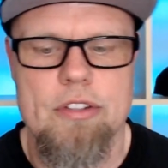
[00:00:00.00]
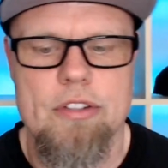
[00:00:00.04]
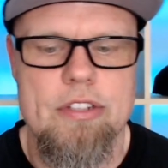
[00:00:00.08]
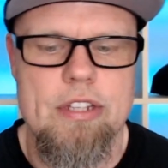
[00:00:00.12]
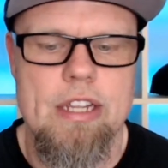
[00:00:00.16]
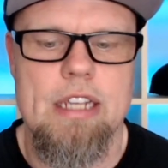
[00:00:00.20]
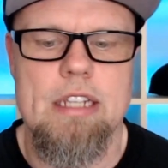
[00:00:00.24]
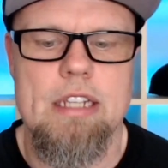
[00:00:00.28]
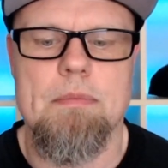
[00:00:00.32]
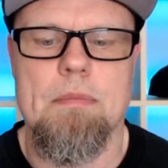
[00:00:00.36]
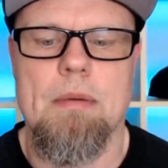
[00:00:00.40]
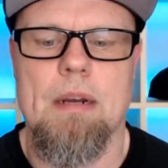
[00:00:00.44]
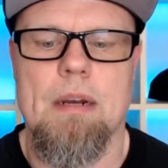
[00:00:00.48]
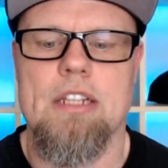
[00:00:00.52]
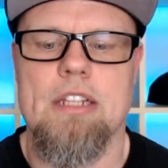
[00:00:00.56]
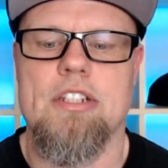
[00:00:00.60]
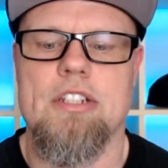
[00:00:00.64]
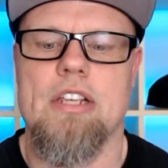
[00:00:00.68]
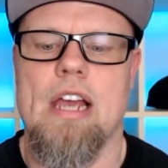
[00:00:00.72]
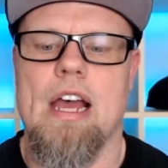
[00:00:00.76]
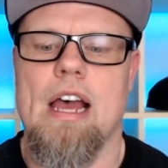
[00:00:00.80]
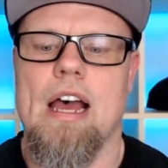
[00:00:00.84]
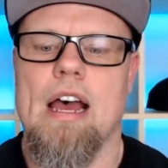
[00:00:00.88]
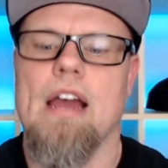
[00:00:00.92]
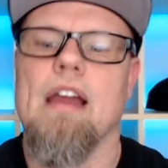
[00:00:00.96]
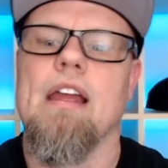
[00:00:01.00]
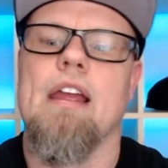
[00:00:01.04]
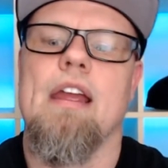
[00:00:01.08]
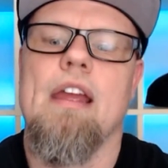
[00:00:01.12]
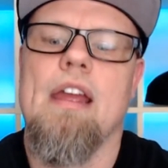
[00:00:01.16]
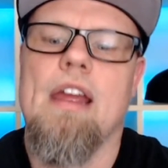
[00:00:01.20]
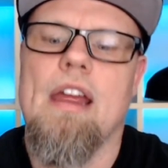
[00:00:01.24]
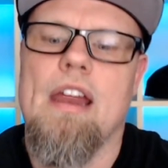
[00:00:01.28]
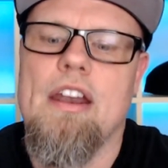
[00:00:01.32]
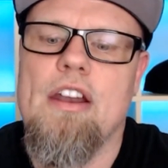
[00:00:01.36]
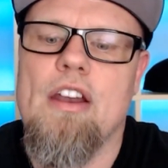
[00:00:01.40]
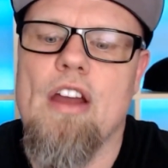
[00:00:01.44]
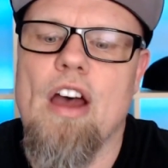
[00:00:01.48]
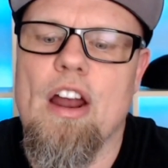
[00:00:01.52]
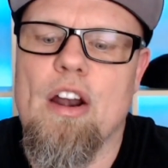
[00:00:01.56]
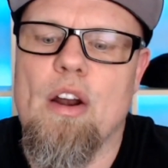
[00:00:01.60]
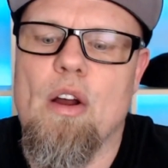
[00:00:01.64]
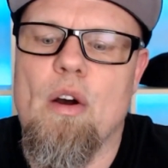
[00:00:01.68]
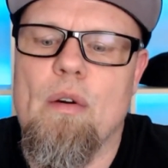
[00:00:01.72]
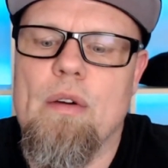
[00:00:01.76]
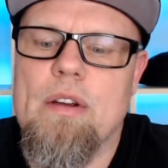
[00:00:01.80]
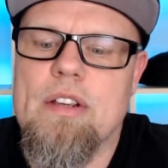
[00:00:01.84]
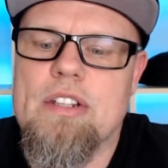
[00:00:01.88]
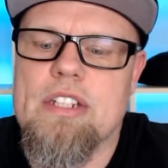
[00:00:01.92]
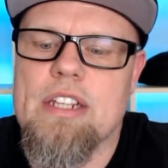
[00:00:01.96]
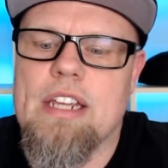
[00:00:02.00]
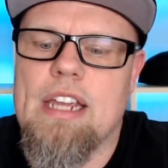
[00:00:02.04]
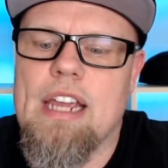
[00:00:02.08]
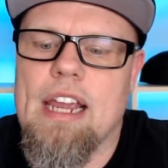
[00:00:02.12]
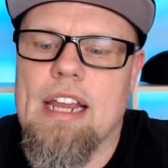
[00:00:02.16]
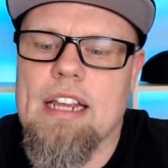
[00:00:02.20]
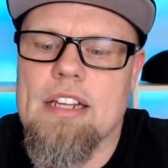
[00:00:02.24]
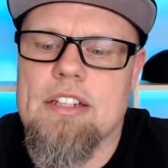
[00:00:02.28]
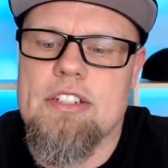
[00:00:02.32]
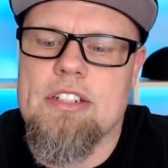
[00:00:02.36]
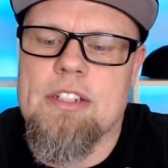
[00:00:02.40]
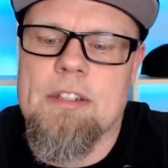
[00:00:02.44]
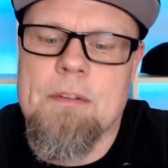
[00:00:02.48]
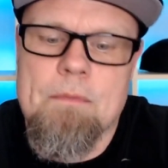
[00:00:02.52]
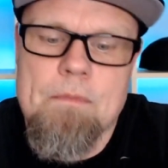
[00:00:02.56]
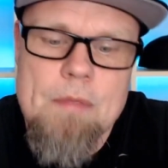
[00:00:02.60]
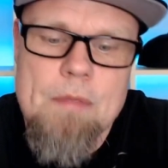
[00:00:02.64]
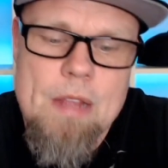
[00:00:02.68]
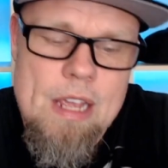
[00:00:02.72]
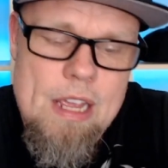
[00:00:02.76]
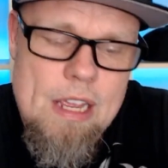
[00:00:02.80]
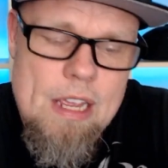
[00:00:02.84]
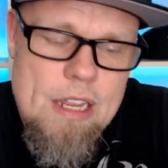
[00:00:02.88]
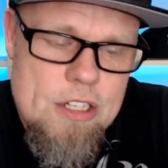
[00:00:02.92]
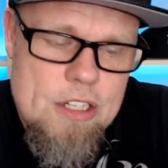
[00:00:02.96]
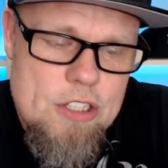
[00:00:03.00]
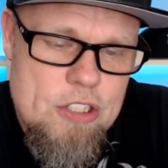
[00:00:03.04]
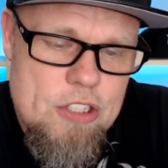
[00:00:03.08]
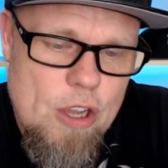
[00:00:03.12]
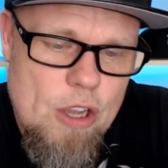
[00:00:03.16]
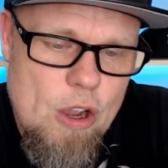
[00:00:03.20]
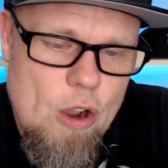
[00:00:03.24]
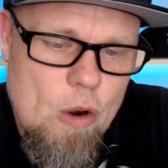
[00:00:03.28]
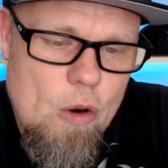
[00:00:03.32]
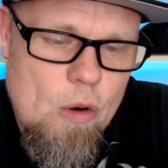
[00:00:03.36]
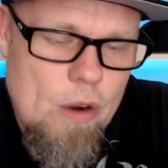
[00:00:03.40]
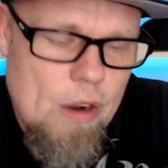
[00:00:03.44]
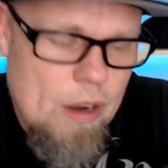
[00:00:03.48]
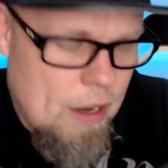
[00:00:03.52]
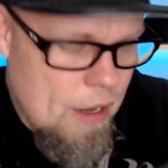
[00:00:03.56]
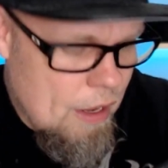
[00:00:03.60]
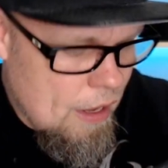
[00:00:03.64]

things, but it's not always the case. So